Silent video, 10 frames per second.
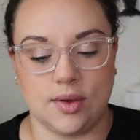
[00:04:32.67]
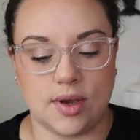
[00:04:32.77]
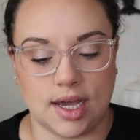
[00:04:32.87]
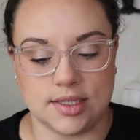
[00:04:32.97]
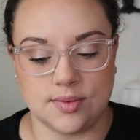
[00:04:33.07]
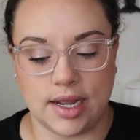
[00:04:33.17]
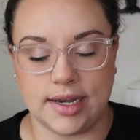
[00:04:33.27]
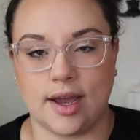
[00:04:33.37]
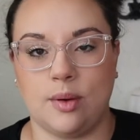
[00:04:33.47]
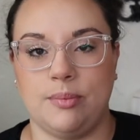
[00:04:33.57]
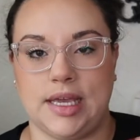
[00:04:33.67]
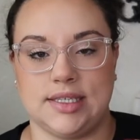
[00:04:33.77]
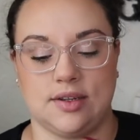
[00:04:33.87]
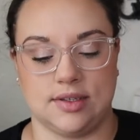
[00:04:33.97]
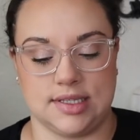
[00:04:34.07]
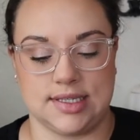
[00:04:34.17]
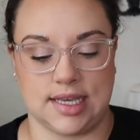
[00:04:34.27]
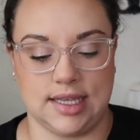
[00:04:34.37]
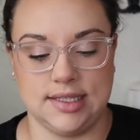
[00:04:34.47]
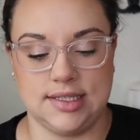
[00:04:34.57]
you guys right now based on
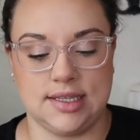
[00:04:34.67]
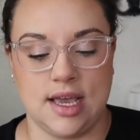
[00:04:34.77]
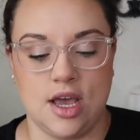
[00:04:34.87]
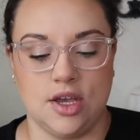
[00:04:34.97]
scents.